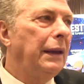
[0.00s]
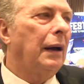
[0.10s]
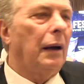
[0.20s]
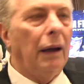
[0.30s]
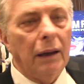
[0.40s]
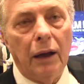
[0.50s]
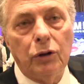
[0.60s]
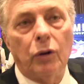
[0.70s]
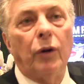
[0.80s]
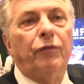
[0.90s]
Yeah, I
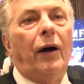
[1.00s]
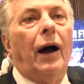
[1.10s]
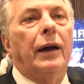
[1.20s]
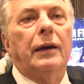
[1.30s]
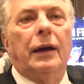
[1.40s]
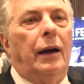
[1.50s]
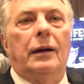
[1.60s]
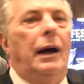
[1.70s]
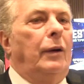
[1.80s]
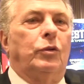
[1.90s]
don't know if
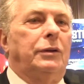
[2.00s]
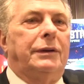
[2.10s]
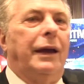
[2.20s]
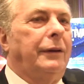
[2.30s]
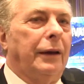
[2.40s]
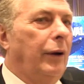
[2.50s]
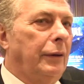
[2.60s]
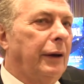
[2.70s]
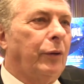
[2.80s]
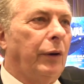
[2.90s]
I wouldn't take
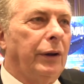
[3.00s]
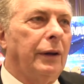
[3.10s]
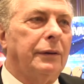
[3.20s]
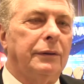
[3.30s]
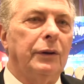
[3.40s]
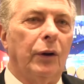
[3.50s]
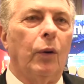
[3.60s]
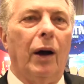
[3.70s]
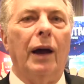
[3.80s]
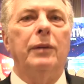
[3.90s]
the credit that, you know,
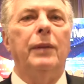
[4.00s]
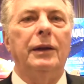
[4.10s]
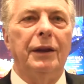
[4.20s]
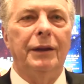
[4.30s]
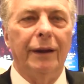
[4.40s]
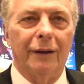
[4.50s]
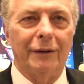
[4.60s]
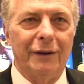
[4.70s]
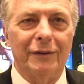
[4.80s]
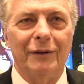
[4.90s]
I made a deal
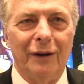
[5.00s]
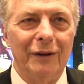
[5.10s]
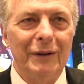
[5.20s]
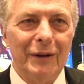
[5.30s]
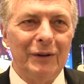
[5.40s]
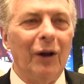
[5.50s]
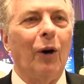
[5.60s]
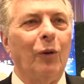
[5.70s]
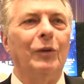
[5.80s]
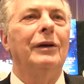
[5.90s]
here.
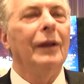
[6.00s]
No.